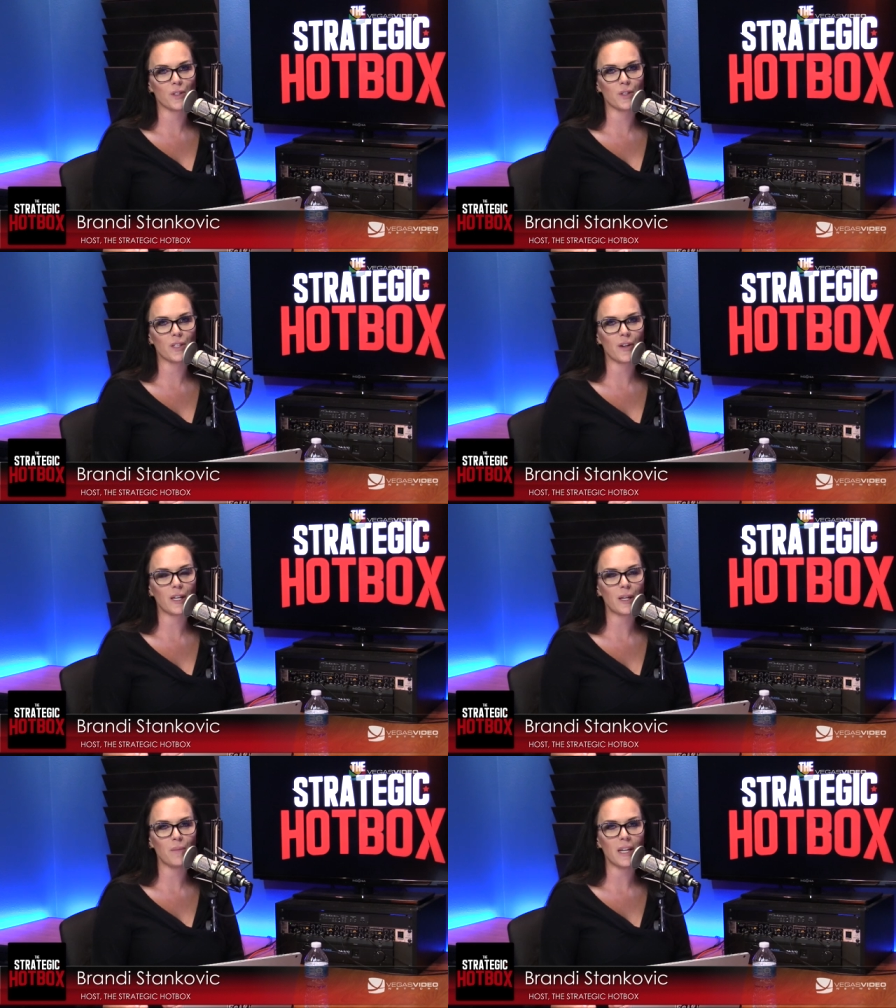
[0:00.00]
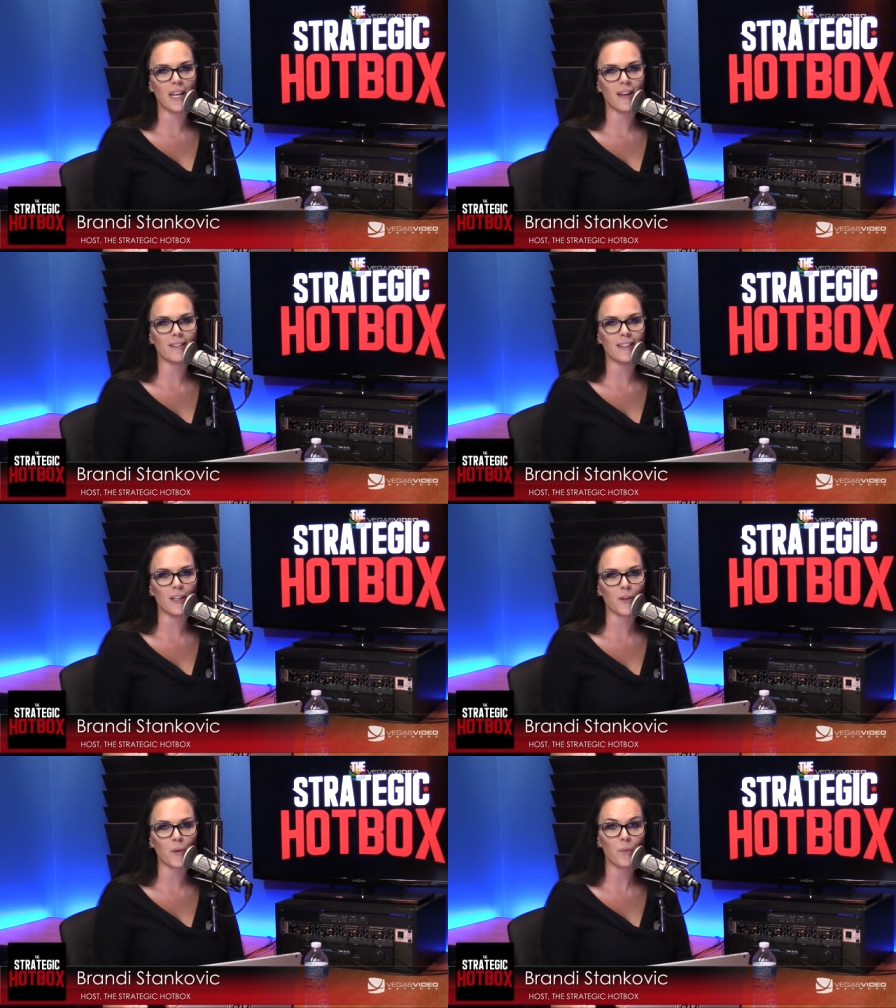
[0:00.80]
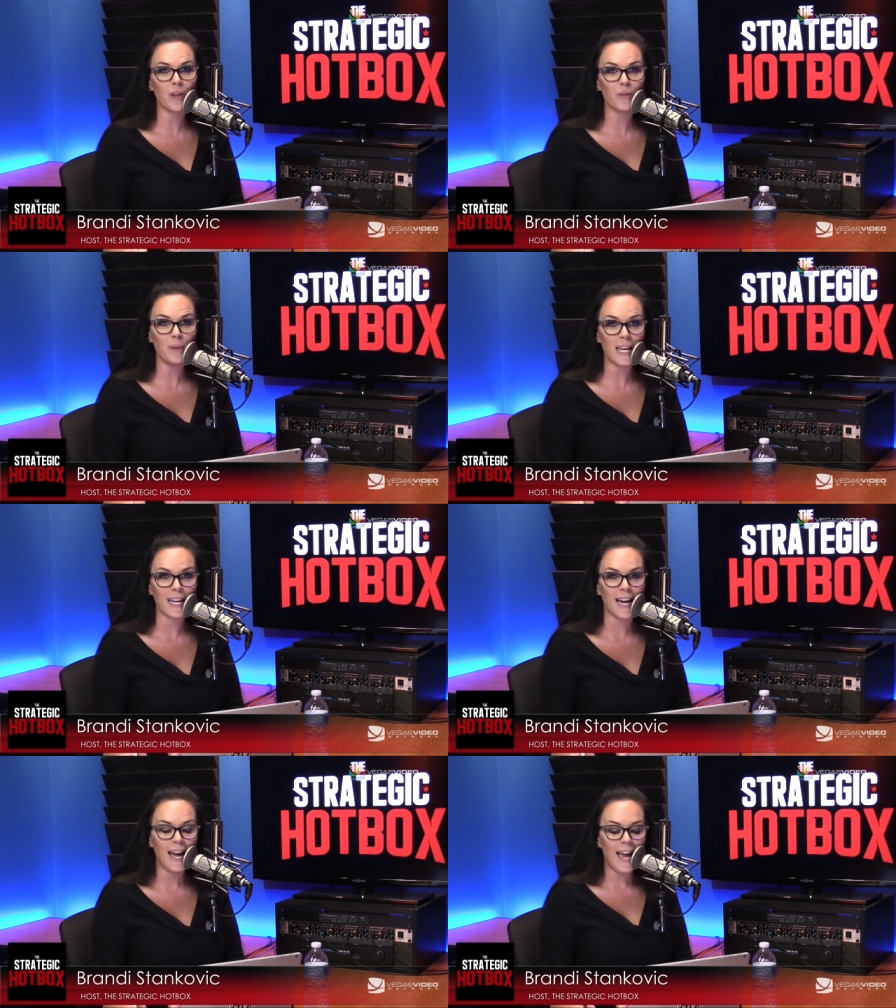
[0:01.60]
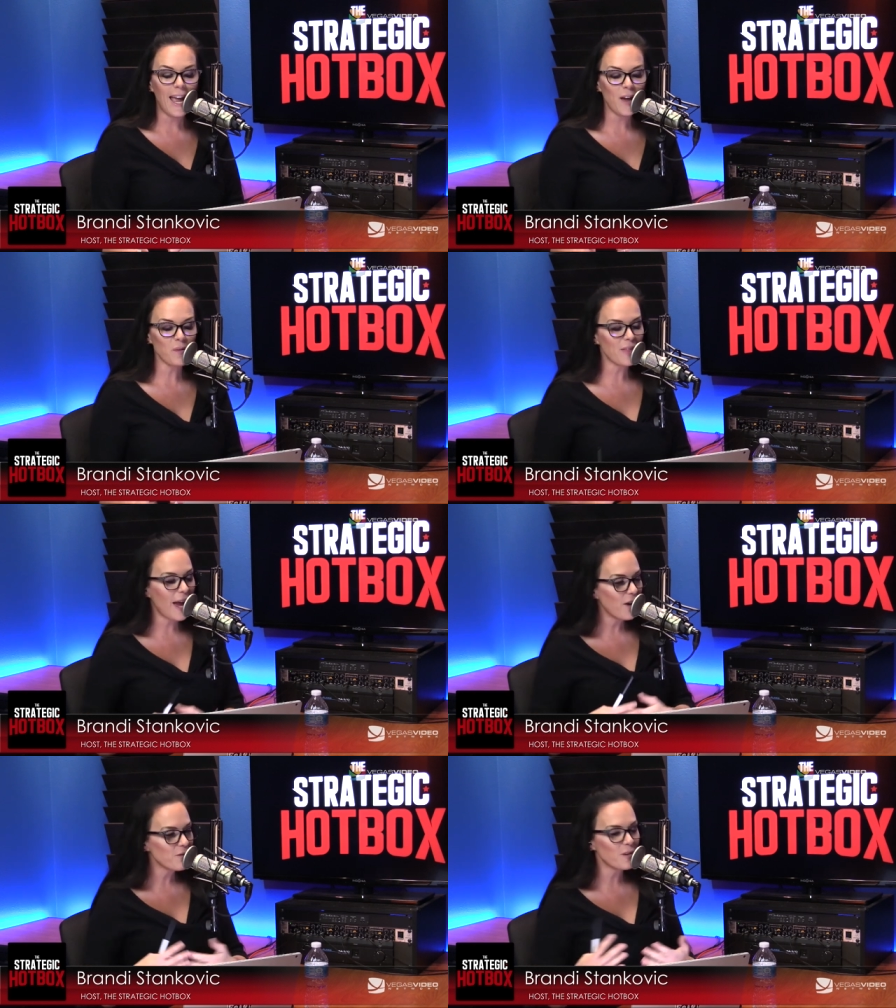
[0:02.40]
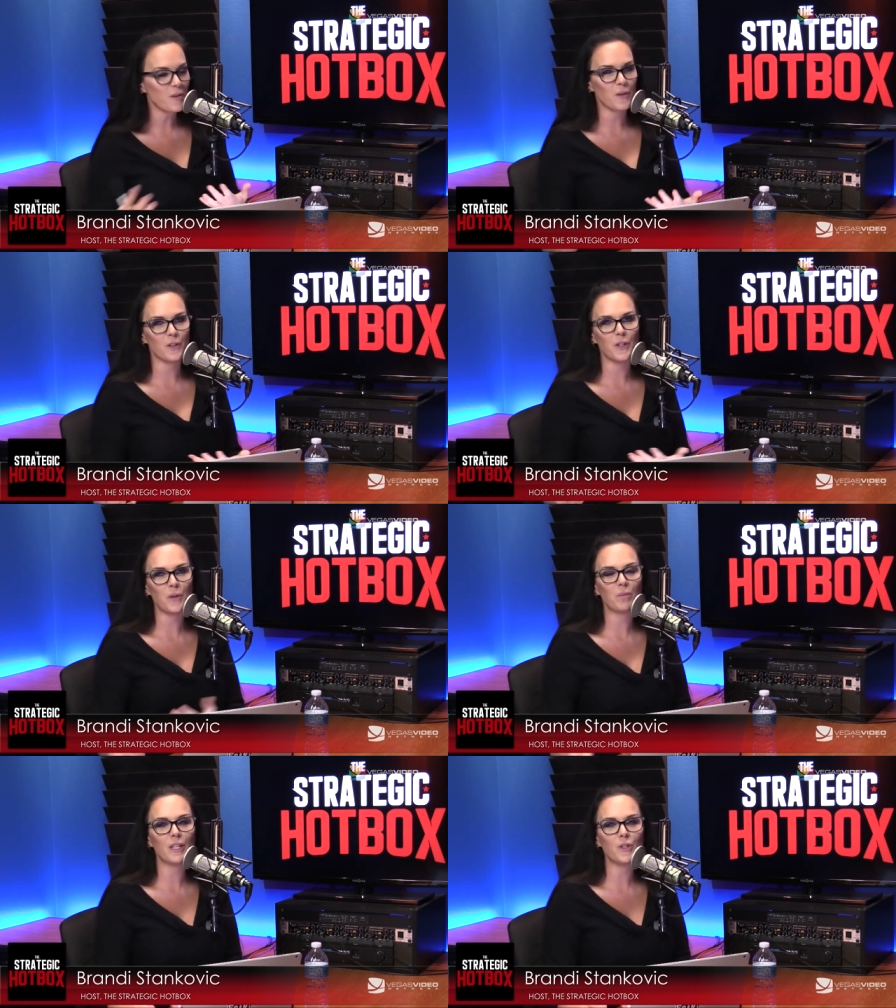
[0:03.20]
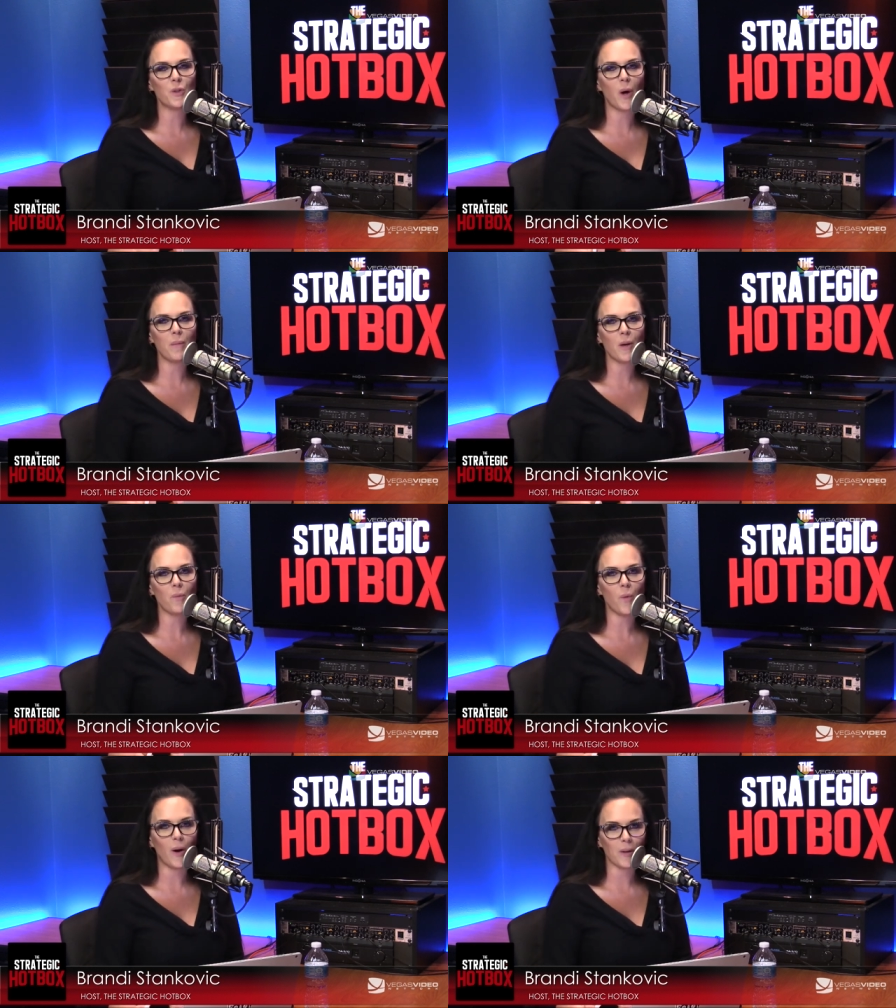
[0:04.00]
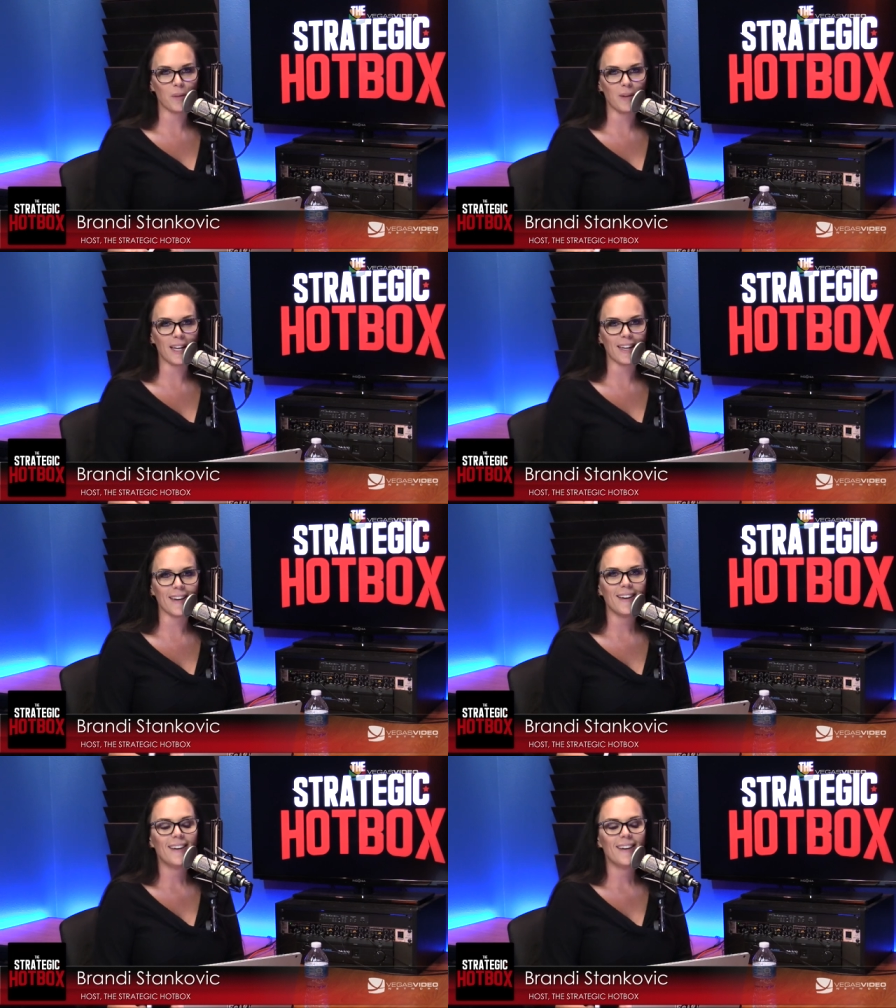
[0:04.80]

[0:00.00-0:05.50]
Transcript: as a steering committee leader with me. And without further ado, please join me in welcoming